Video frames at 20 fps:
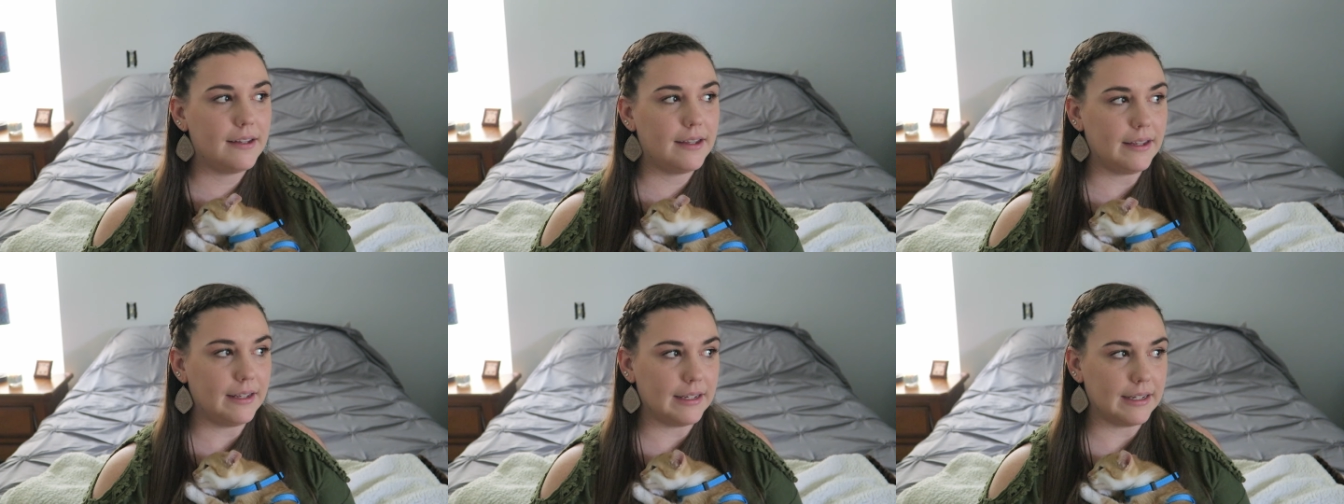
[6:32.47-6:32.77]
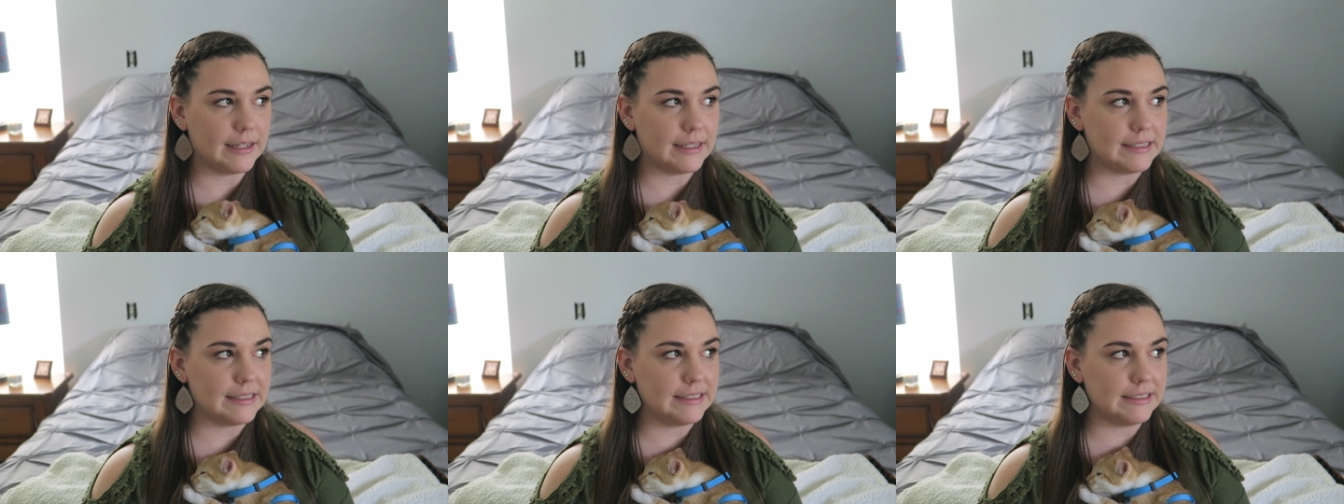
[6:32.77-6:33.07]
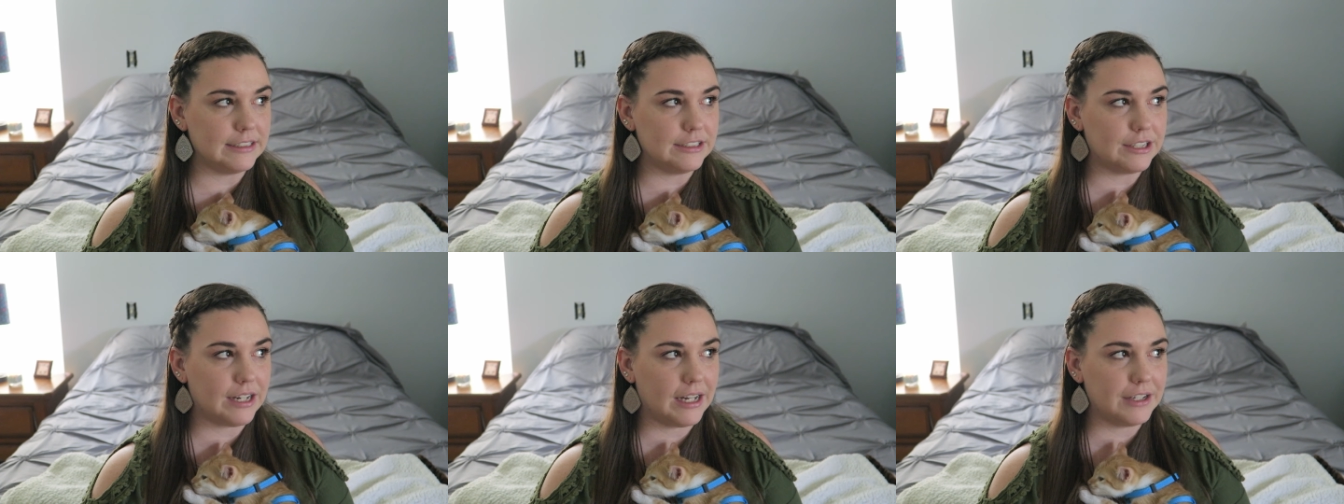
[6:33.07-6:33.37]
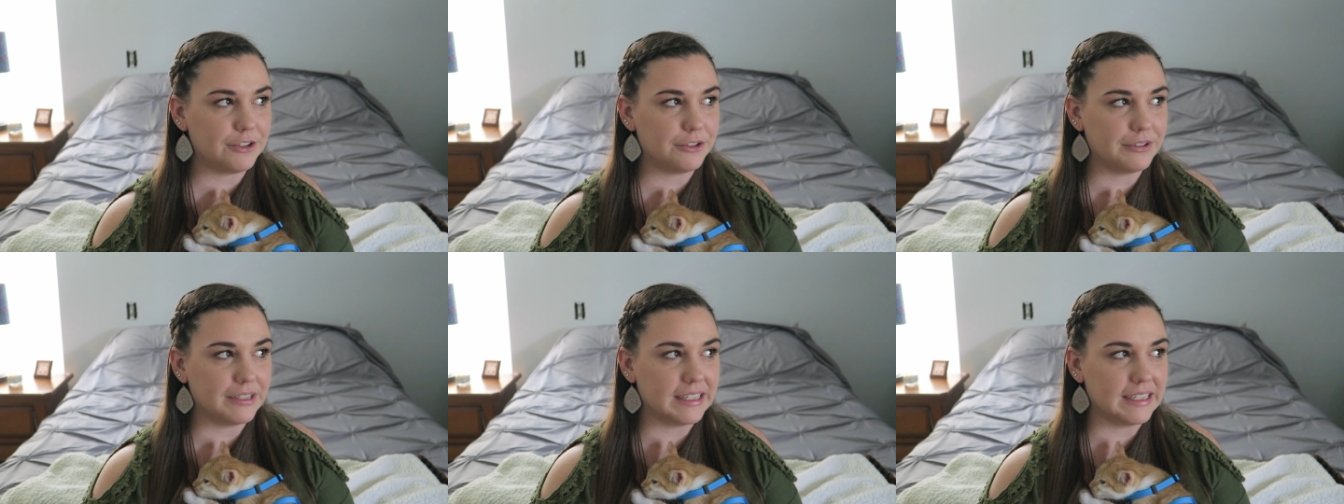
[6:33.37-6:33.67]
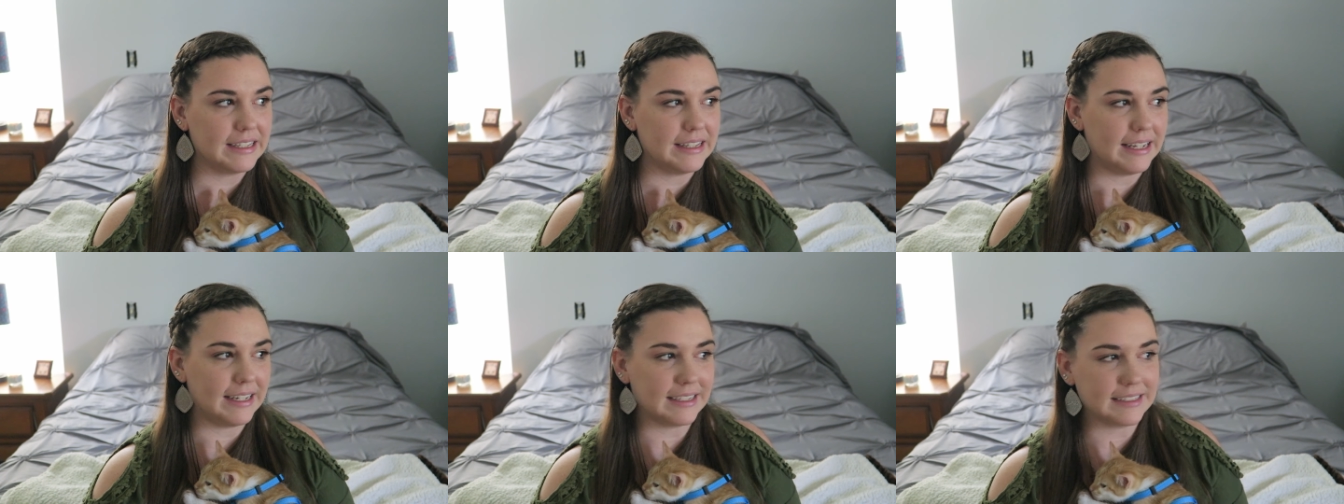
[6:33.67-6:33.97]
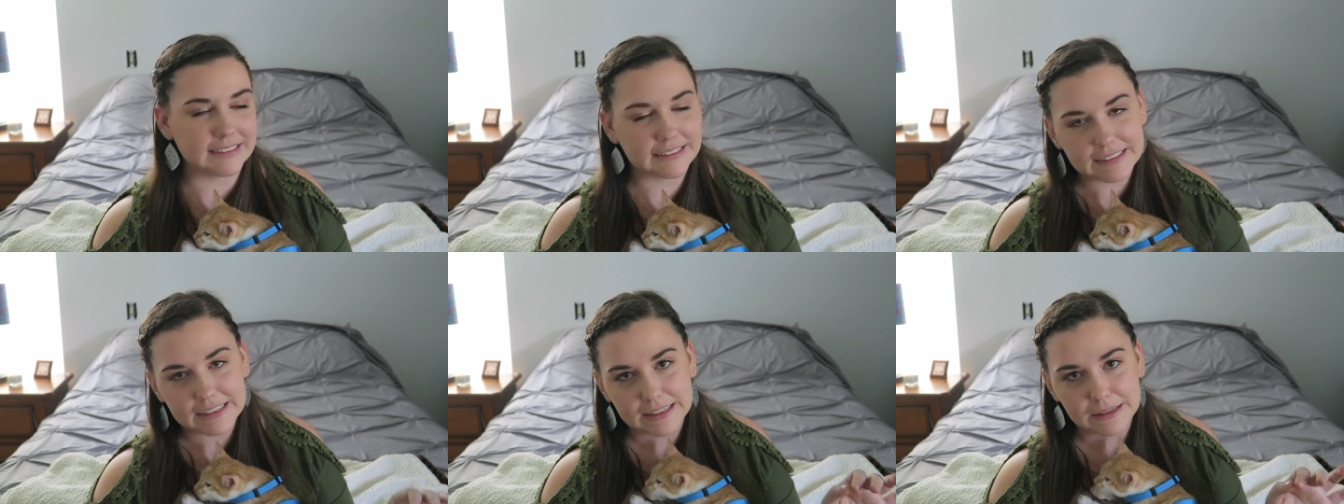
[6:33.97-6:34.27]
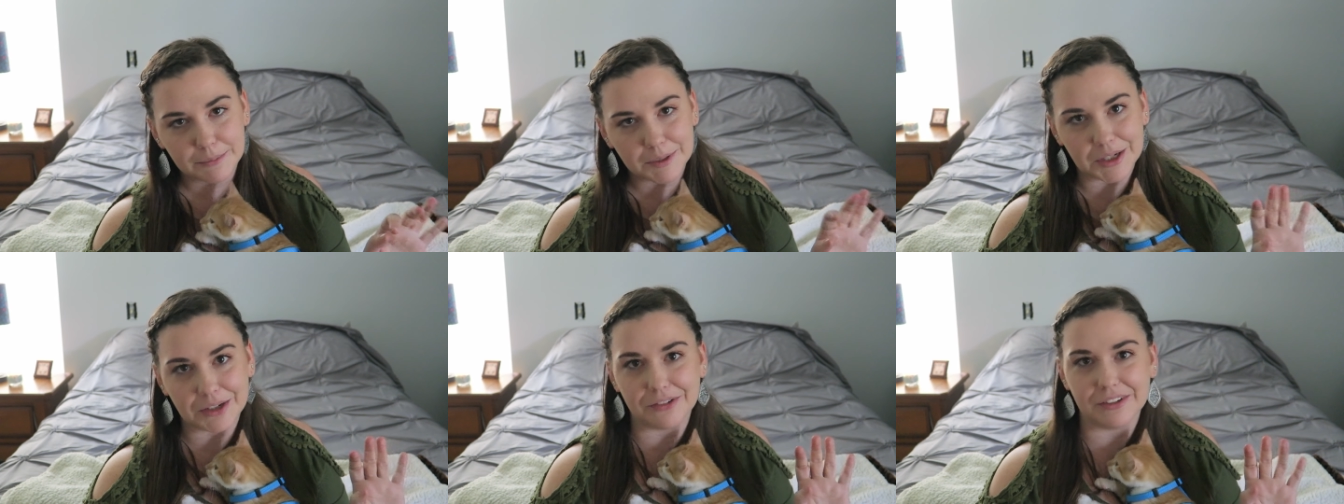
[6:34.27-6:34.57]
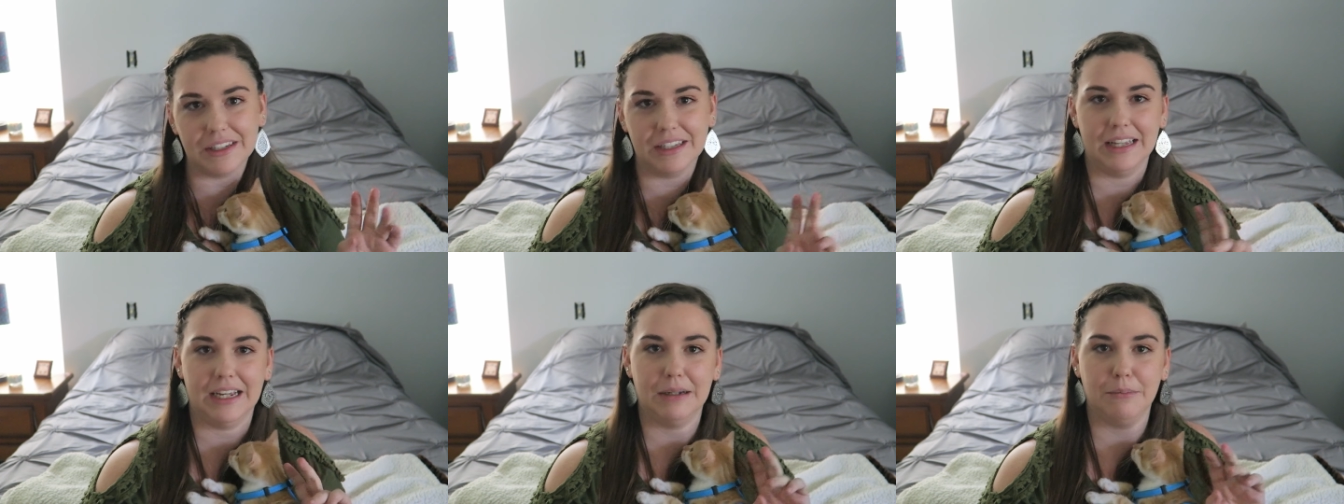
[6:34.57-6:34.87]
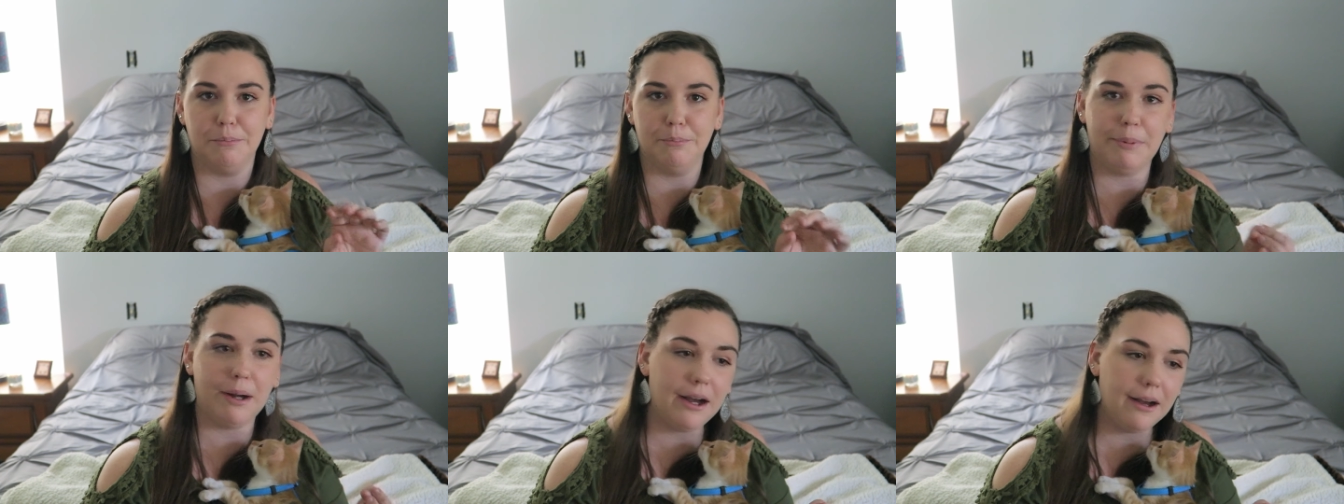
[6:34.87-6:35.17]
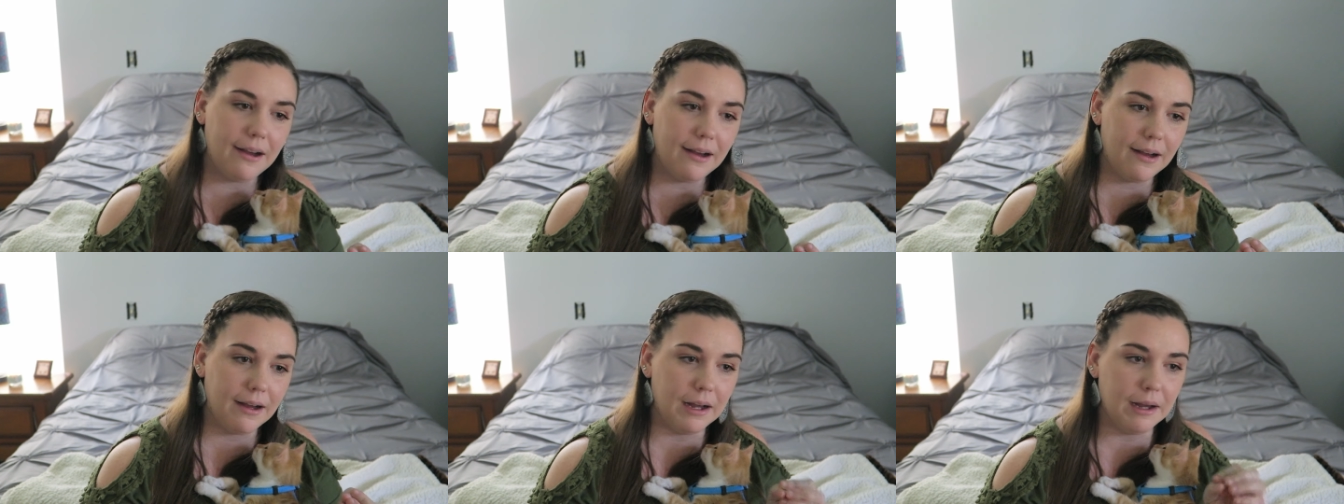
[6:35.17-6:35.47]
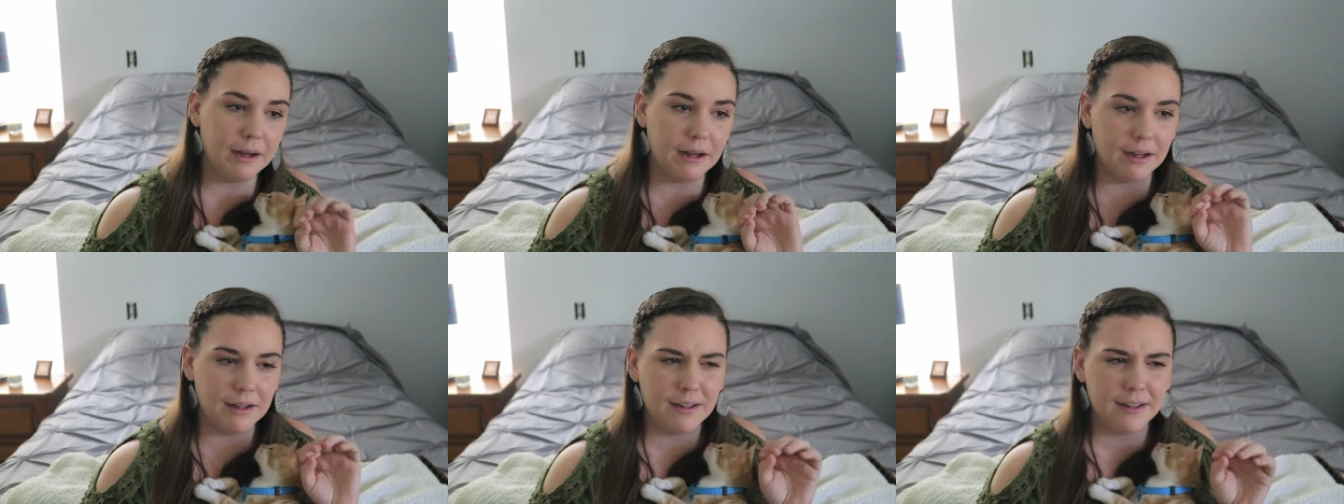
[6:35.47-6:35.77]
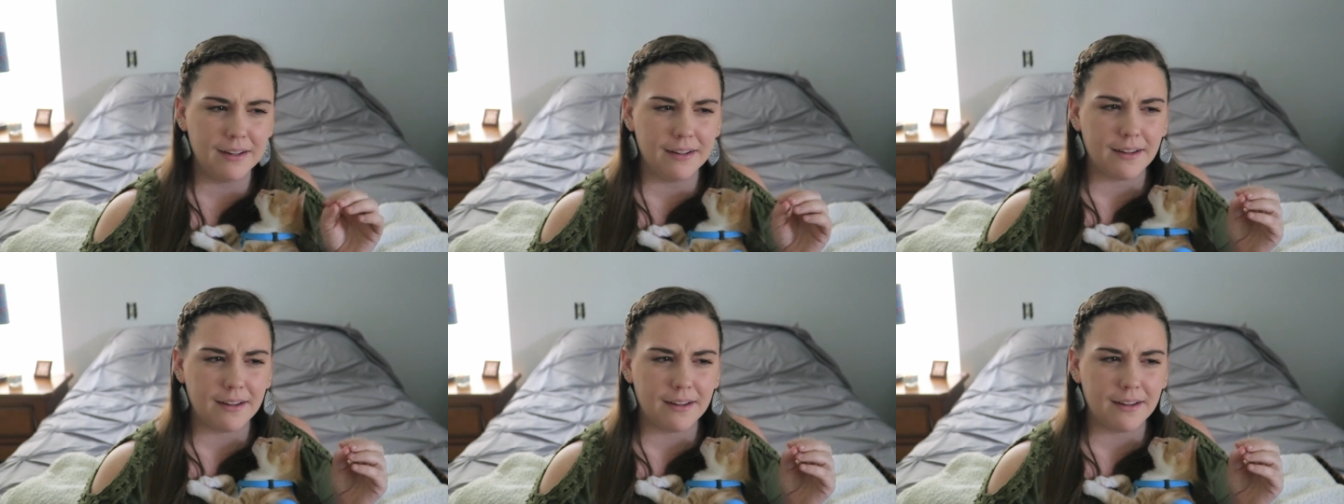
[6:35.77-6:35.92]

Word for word: And I don't really like Sim, I don't really like Ba.